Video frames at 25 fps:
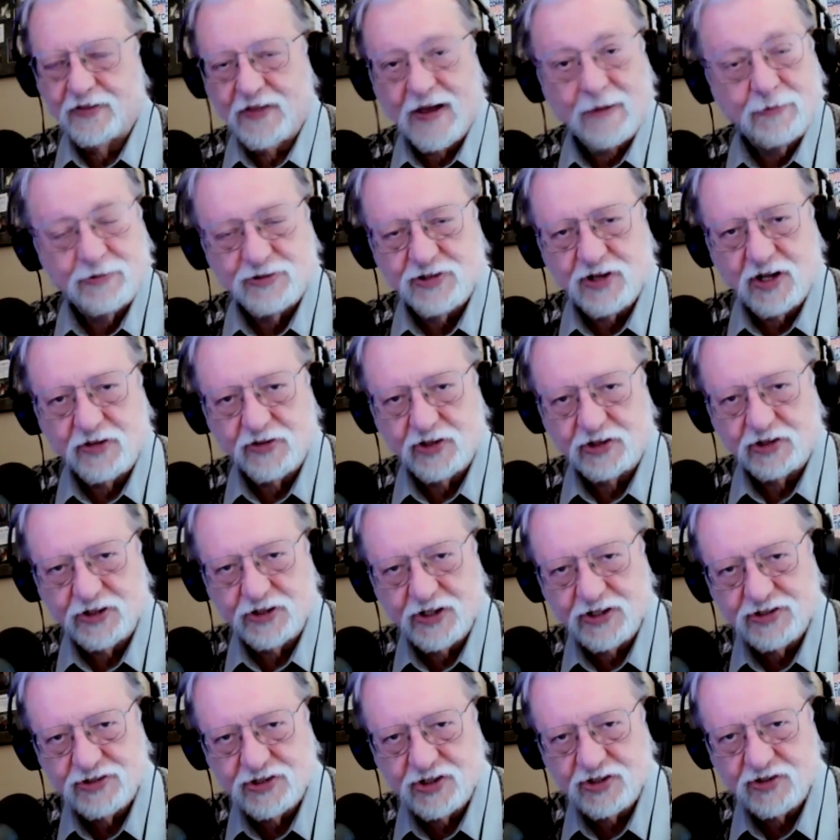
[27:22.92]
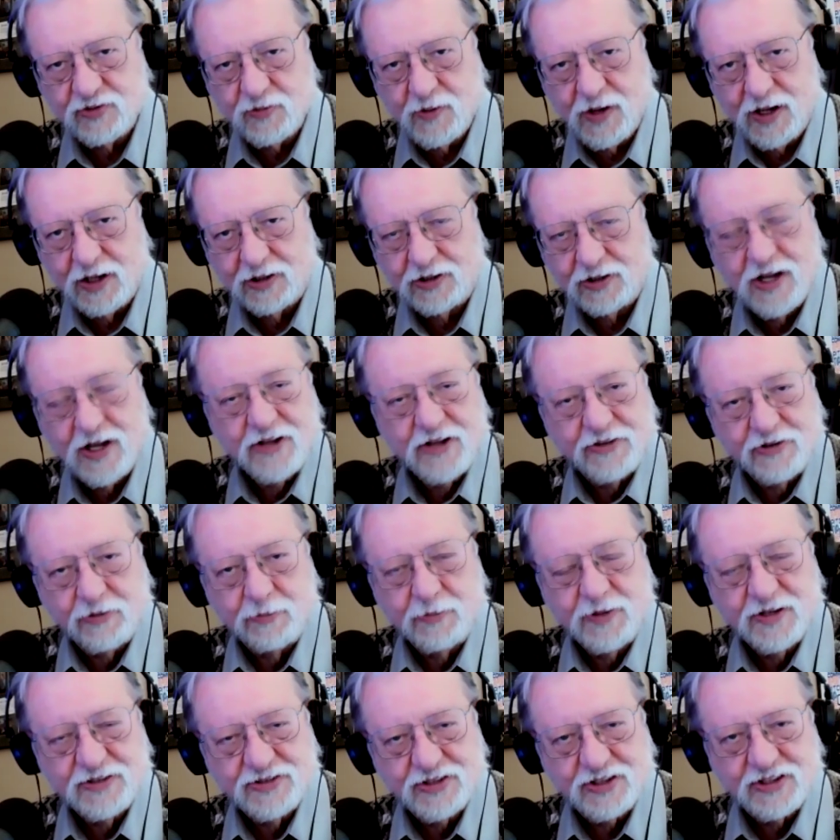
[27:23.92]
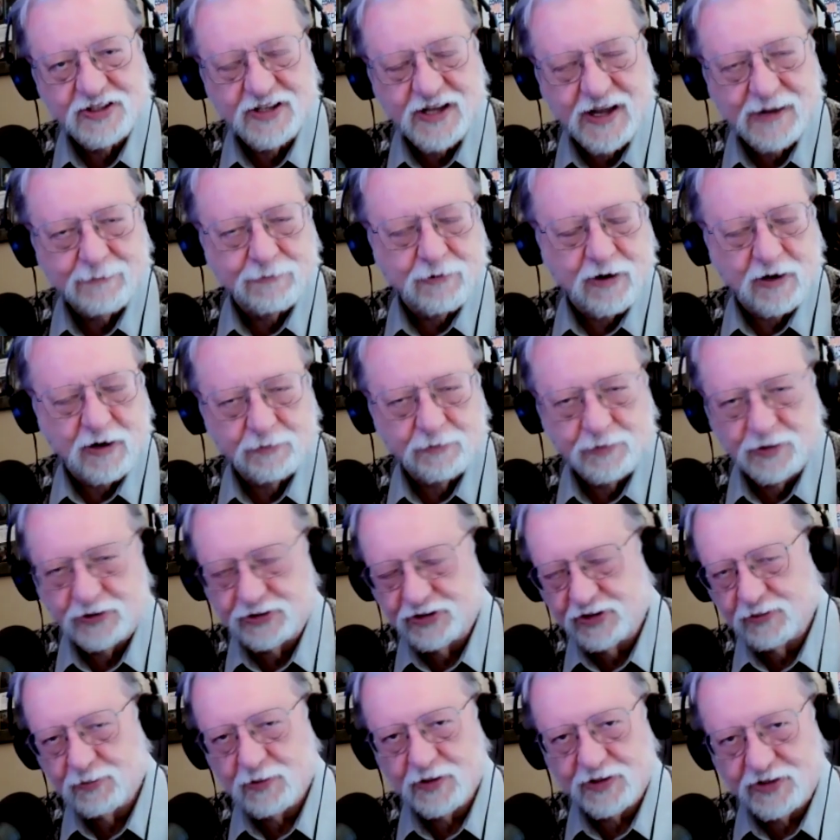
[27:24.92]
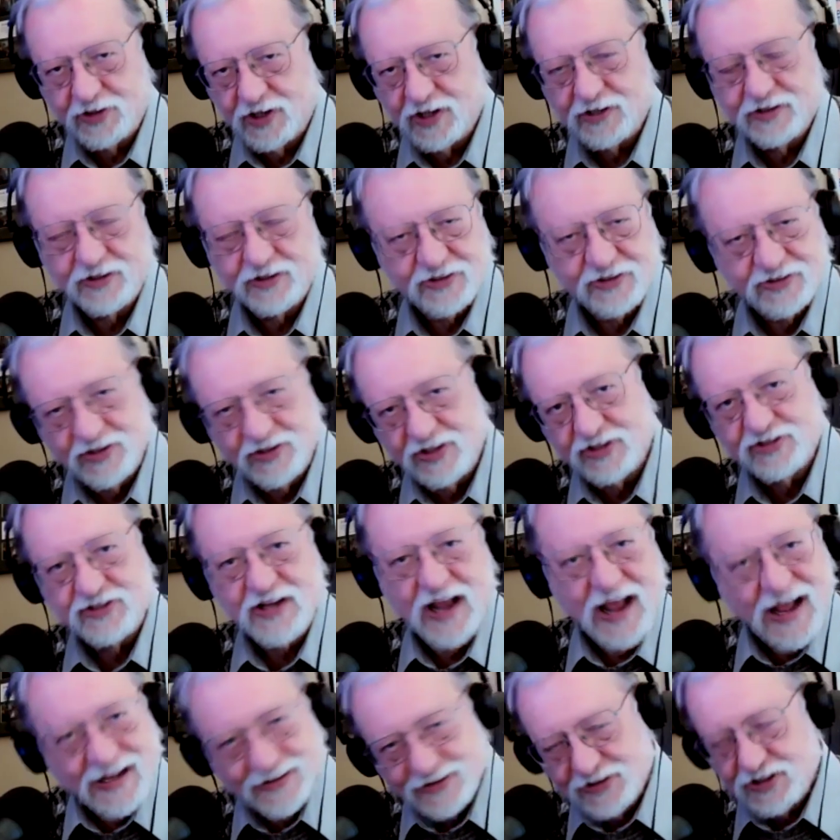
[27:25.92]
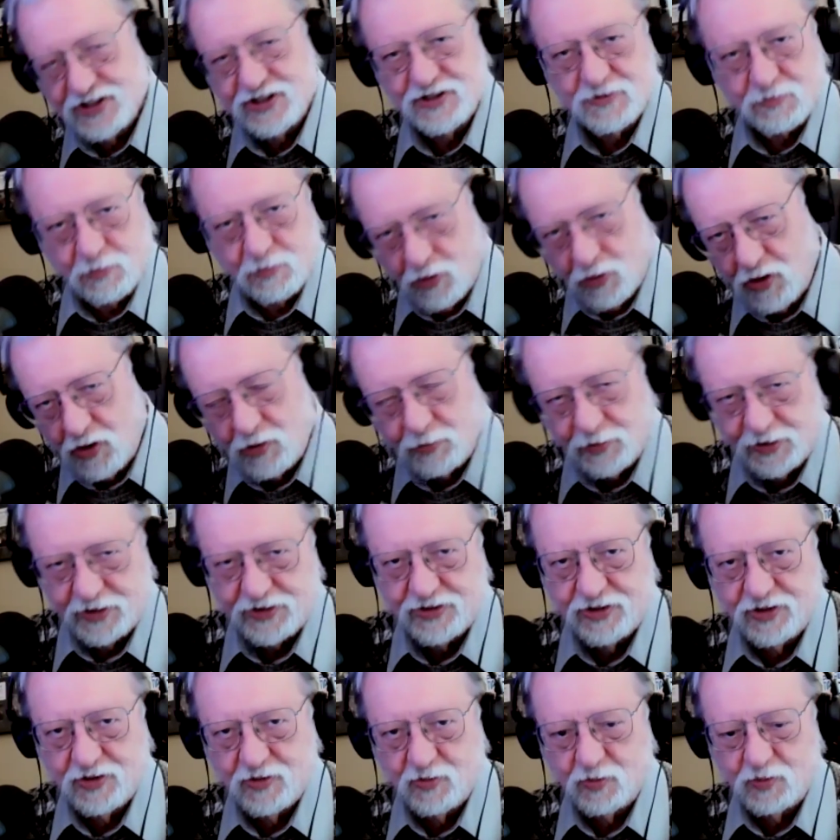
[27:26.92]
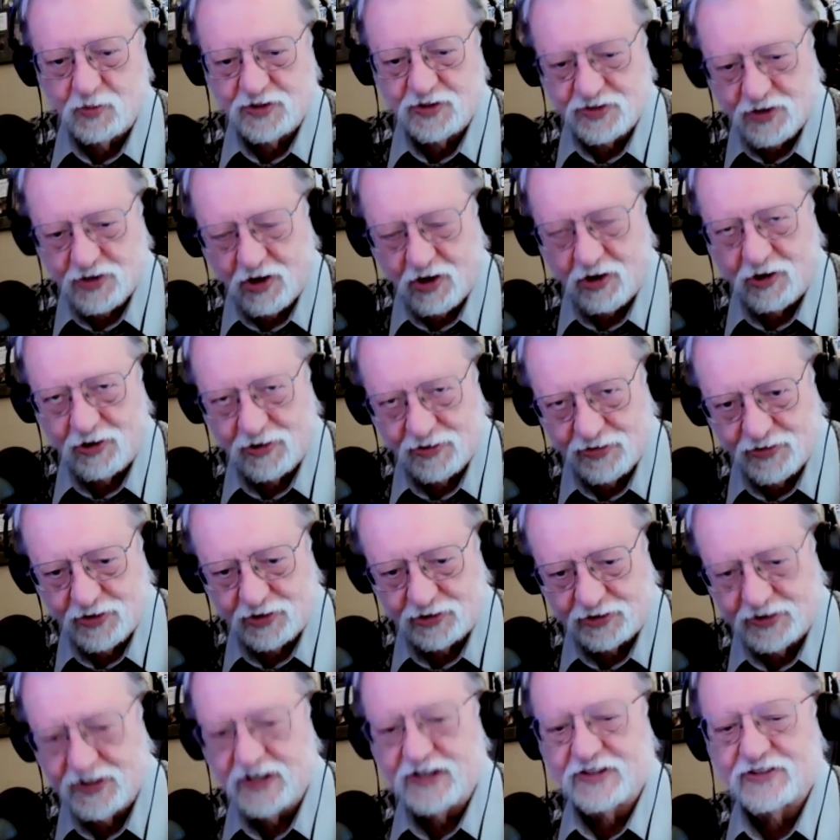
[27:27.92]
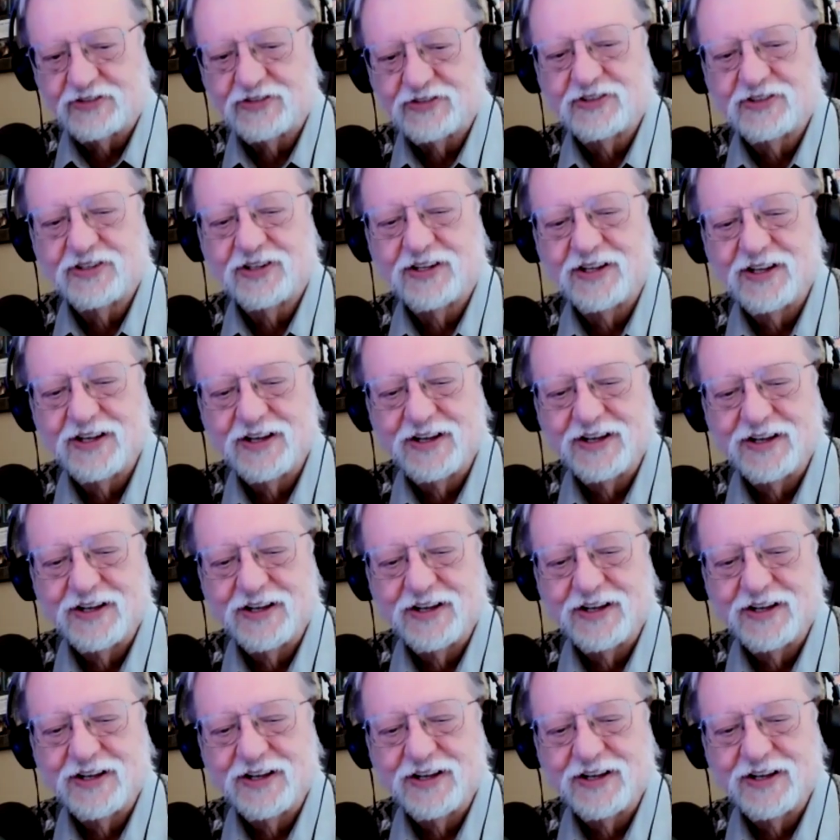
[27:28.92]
That was on the list as well. The Minton Capehart building, where Duncan sits at this moment, was on the list.